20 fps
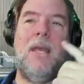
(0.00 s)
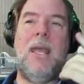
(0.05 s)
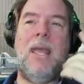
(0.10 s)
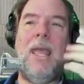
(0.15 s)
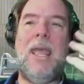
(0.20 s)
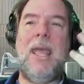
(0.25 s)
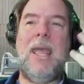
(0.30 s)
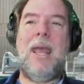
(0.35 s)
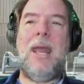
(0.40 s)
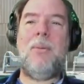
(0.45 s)

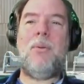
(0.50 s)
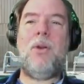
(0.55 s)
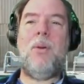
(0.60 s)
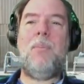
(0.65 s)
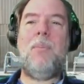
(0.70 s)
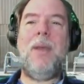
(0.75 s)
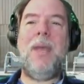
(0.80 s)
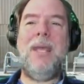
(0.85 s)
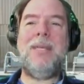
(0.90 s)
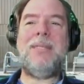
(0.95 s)
and I'm going
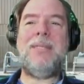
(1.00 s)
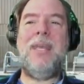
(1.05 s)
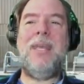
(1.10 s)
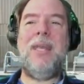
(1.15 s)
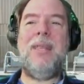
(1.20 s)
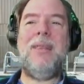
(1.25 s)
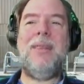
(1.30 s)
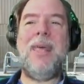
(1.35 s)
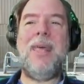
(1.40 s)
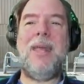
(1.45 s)
to paste
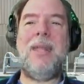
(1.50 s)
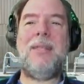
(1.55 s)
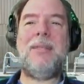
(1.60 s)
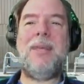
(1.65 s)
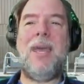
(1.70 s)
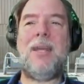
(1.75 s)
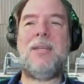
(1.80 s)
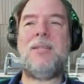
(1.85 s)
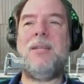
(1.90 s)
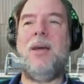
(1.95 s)
in that
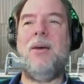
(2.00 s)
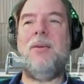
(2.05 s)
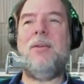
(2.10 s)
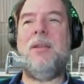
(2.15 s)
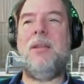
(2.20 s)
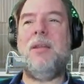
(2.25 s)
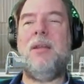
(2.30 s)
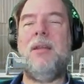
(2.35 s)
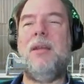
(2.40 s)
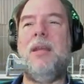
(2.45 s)
text. Now,
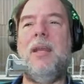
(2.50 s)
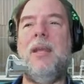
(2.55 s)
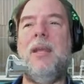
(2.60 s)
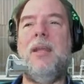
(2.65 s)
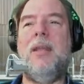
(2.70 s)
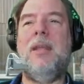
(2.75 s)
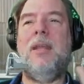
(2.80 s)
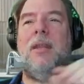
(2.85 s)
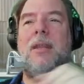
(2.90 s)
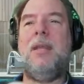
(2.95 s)

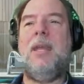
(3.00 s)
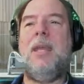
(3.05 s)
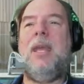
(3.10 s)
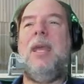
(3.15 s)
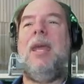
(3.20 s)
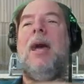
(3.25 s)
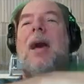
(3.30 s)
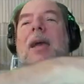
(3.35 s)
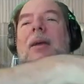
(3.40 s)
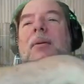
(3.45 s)
the
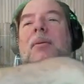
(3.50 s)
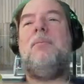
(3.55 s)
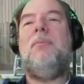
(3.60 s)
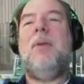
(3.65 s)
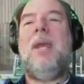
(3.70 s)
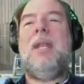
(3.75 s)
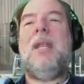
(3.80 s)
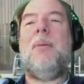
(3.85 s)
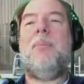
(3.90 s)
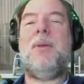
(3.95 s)
AI
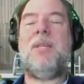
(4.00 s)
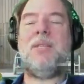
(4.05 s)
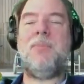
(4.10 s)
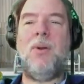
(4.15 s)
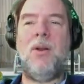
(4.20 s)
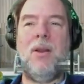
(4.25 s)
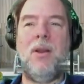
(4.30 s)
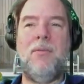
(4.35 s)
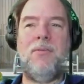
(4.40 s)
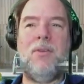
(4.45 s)
may not be
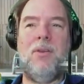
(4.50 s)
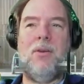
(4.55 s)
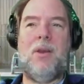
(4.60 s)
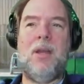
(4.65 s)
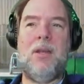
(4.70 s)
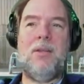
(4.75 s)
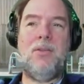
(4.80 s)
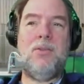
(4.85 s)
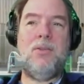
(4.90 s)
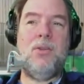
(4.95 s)
smart enough
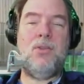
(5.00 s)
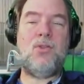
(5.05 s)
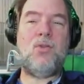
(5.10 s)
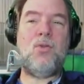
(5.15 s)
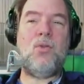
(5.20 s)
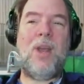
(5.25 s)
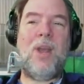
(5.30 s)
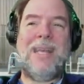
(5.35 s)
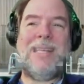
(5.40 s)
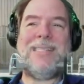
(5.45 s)
to
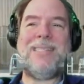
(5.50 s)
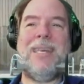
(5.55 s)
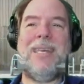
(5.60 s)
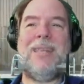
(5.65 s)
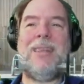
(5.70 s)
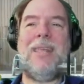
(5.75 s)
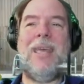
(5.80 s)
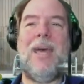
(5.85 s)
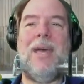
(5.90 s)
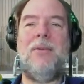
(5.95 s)

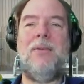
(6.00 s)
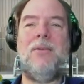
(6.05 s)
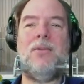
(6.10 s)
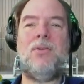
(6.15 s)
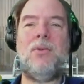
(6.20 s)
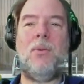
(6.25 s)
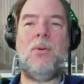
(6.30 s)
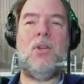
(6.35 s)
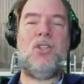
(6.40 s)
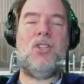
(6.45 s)
translate that.
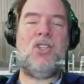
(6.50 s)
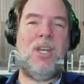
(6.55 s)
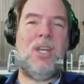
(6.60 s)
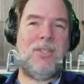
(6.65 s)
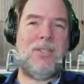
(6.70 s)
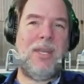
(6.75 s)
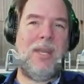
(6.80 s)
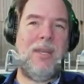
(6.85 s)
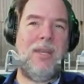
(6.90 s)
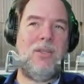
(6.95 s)
So I'm going to
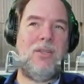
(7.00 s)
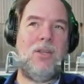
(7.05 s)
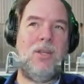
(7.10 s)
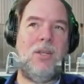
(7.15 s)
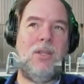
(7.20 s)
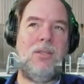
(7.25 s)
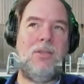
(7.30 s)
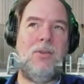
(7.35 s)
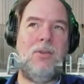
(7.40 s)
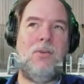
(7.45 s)
change that
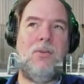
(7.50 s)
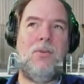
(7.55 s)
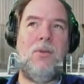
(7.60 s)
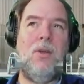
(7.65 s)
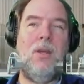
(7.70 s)
into